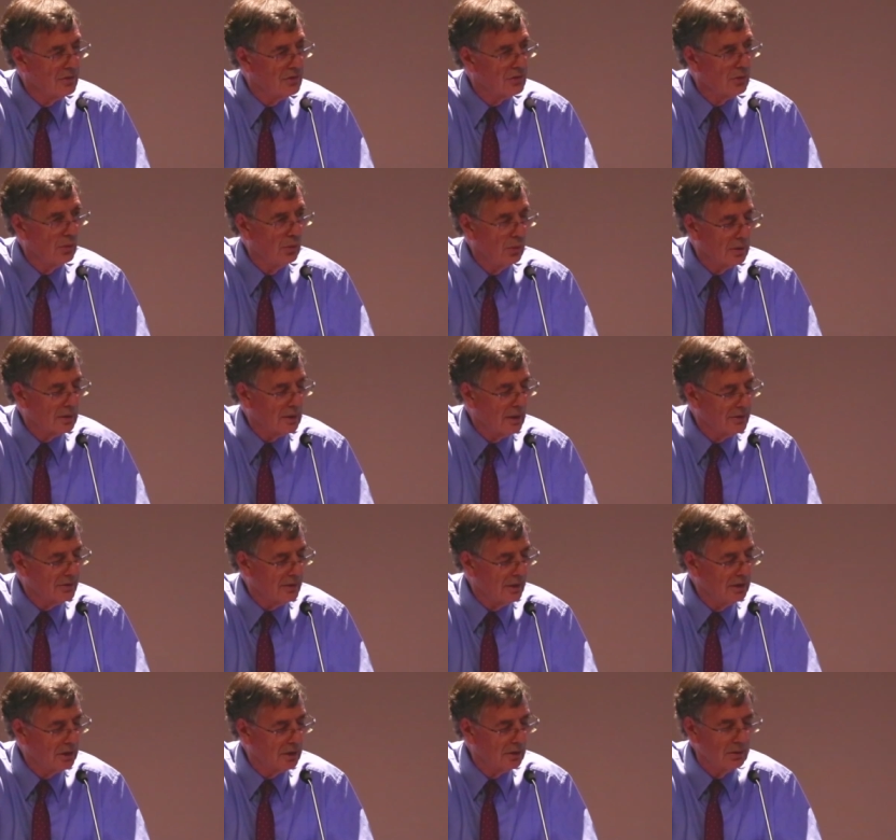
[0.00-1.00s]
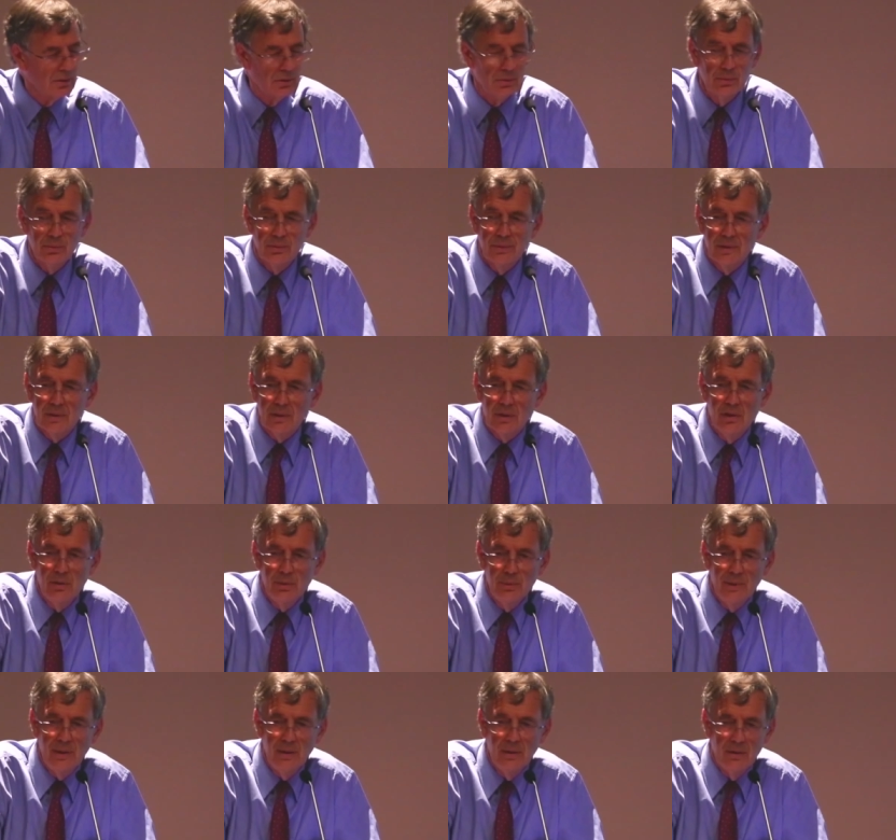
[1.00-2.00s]
this organisation called the
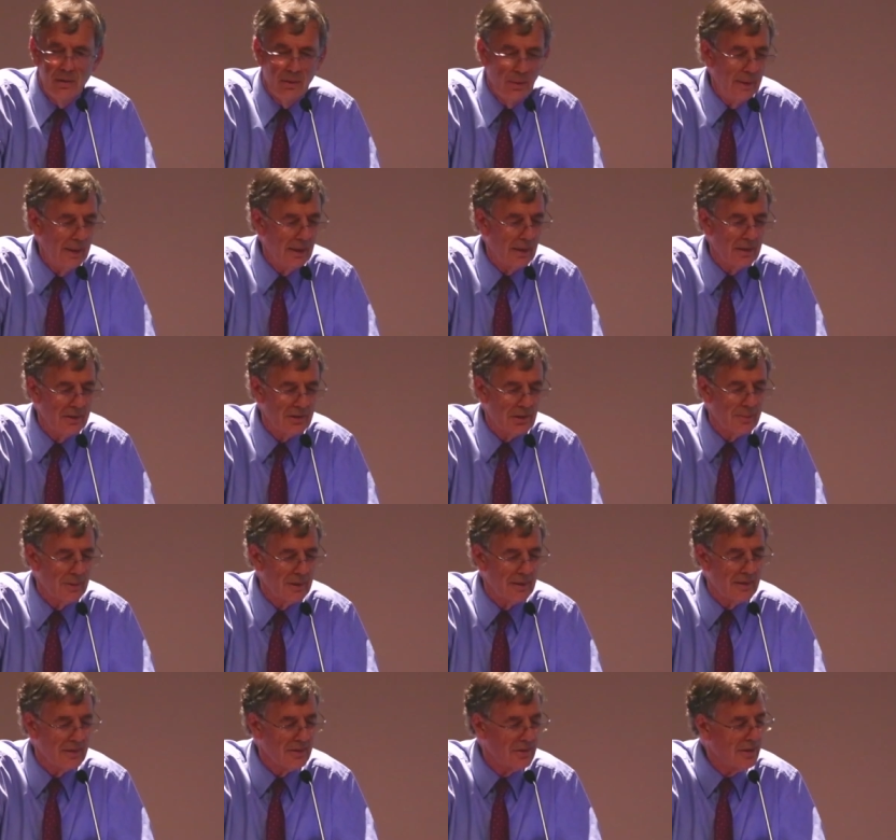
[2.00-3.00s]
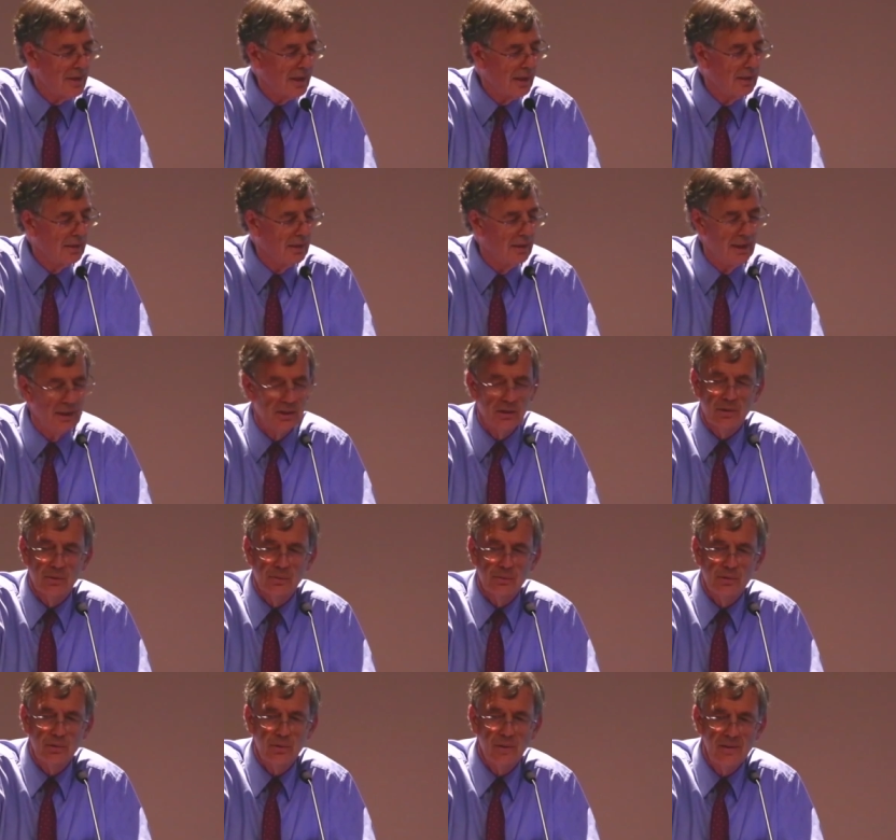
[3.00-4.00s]
Queen Elizabeth II
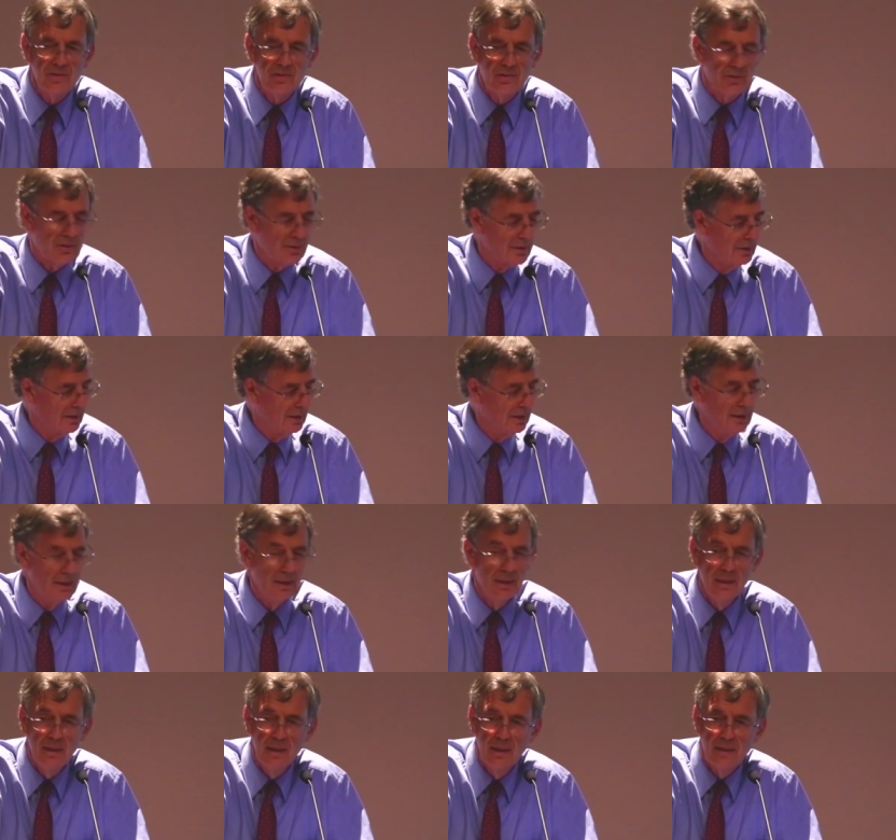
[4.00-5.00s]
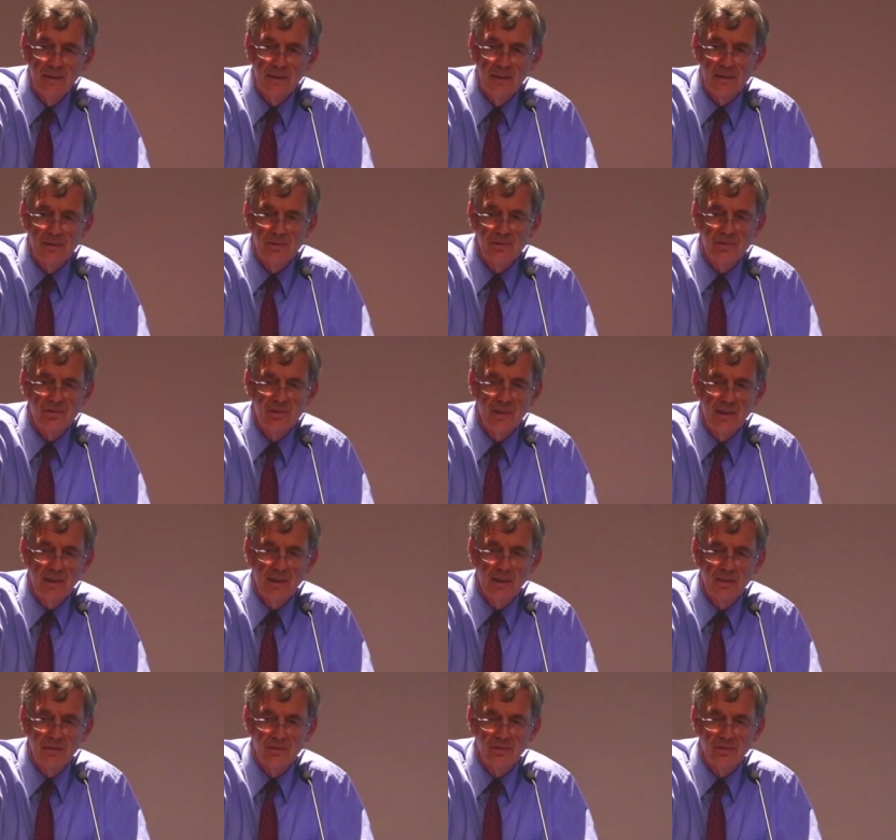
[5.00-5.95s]
National Trust that is setting